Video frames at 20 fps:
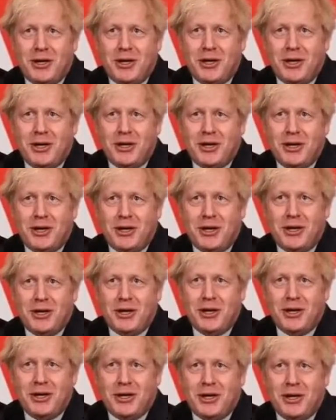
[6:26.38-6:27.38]

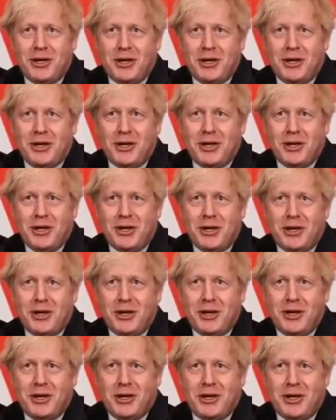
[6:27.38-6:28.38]

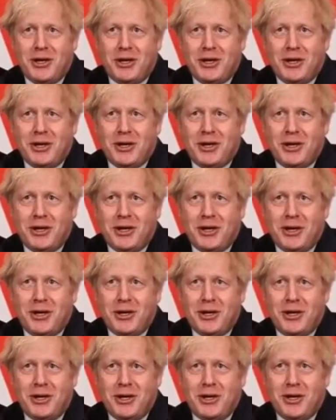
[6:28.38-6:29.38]

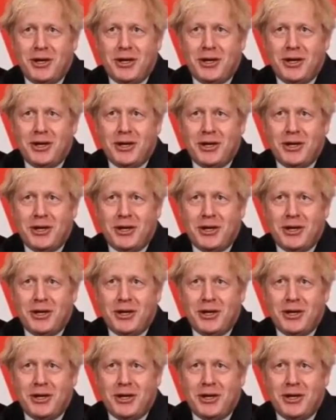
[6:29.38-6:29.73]
(no one is talking)